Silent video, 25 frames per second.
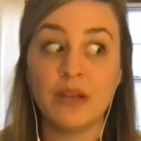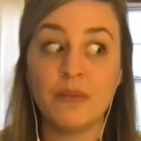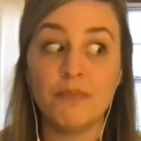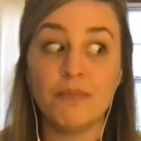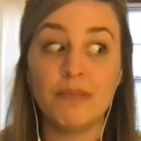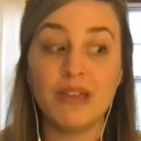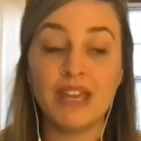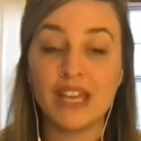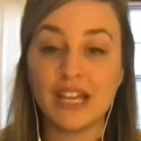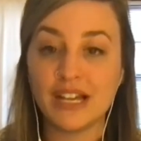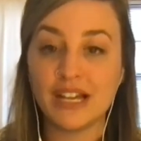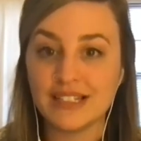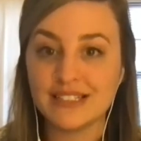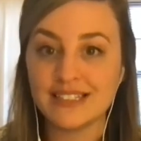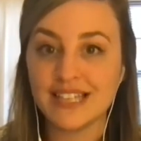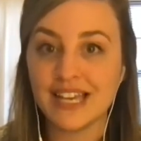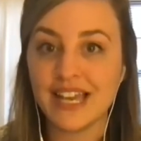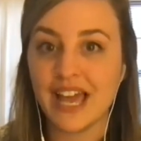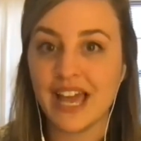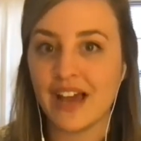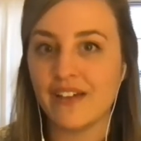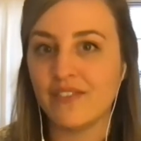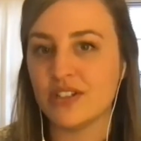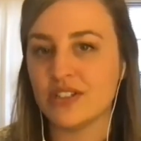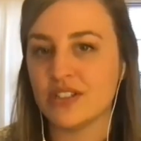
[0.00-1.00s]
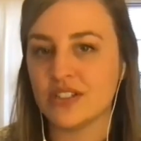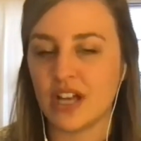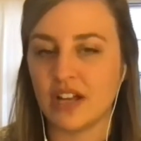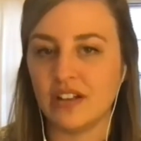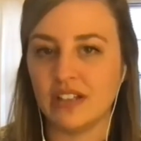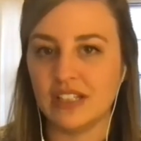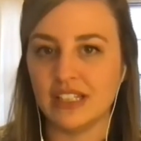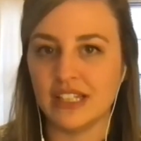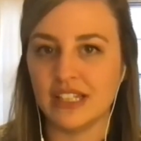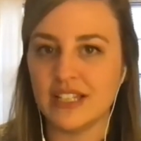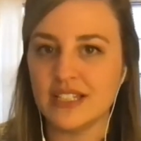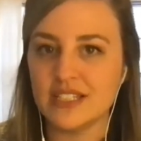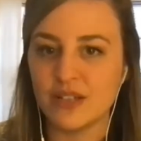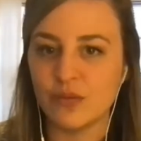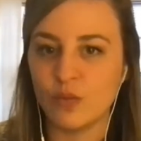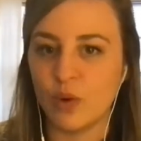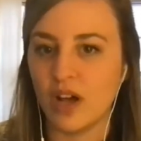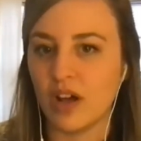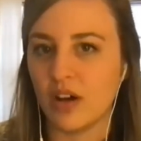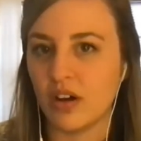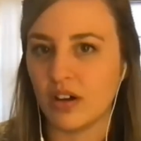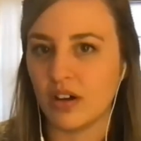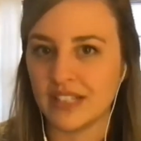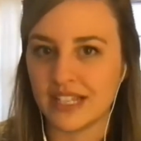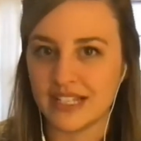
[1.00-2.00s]
because I have a solid list of what
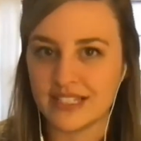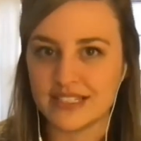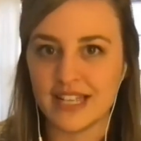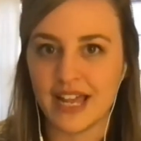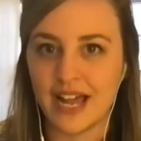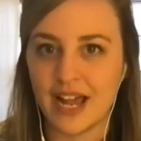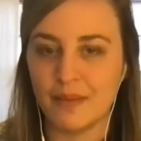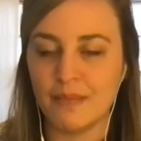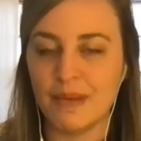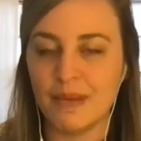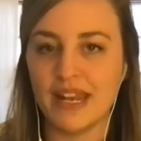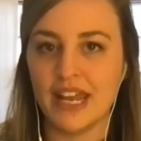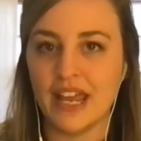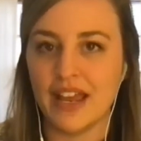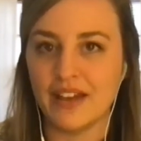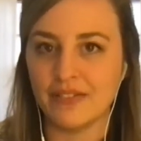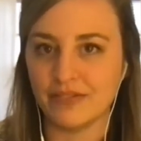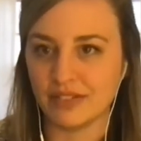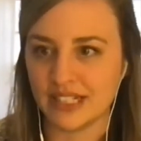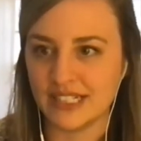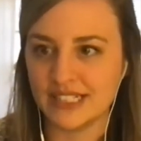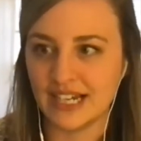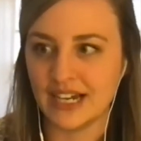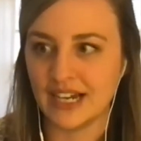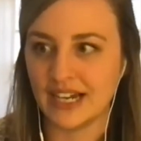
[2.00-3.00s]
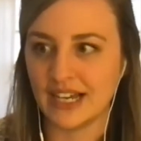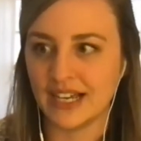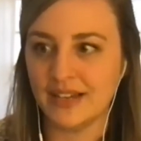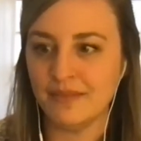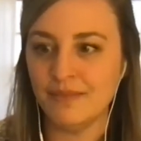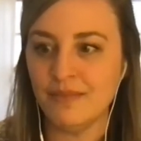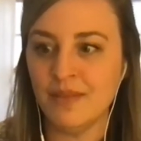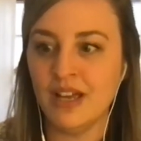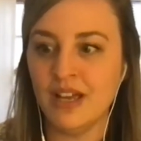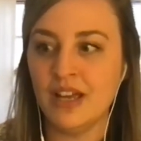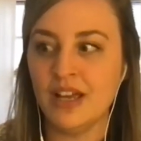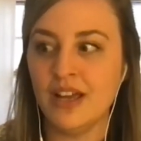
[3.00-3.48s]
all needs to happen every time.